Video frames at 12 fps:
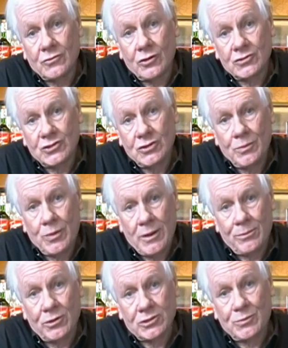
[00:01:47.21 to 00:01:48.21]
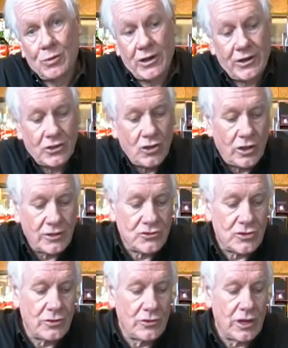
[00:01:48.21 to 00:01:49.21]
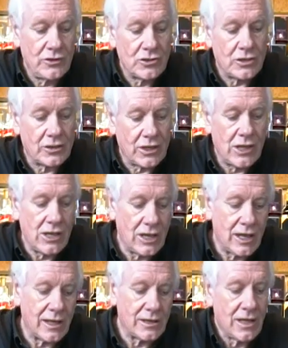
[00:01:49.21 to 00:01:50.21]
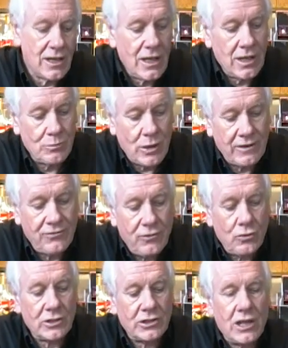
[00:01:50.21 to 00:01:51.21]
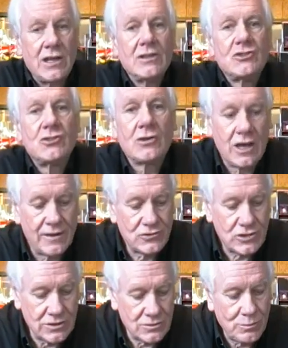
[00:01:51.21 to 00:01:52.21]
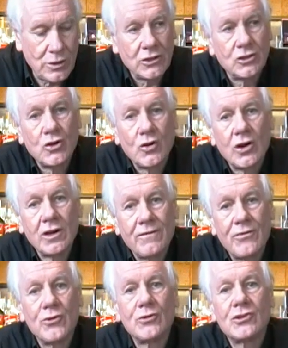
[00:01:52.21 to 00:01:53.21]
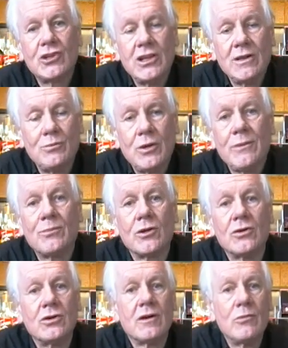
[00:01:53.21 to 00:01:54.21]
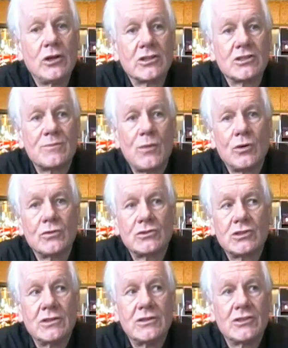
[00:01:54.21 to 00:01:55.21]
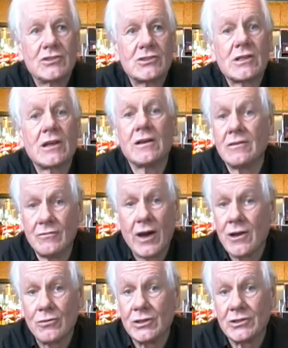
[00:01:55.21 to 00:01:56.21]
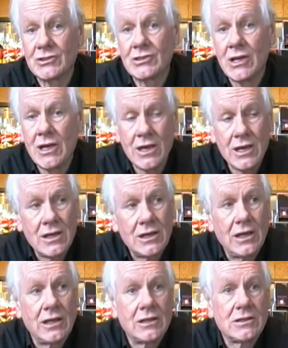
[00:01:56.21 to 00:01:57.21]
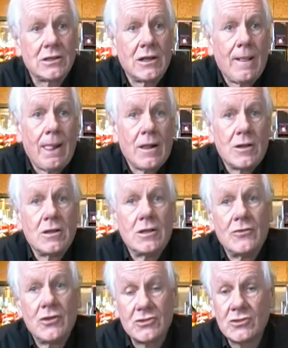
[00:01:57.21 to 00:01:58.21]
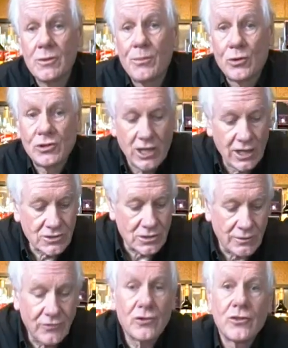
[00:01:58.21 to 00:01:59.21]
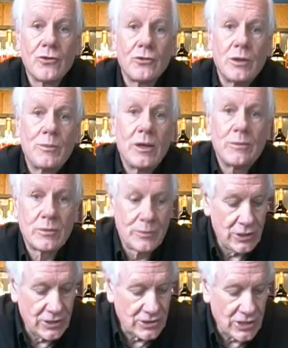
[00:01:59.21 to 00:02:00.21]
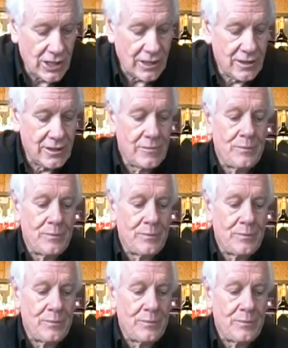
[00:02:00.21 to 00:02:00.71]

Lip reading: Those 2 people spread it on. So then you're looking at, by 4 days, you have a total of 13 people who have been exposed to this virus. And there's the potential for 30 people being sick.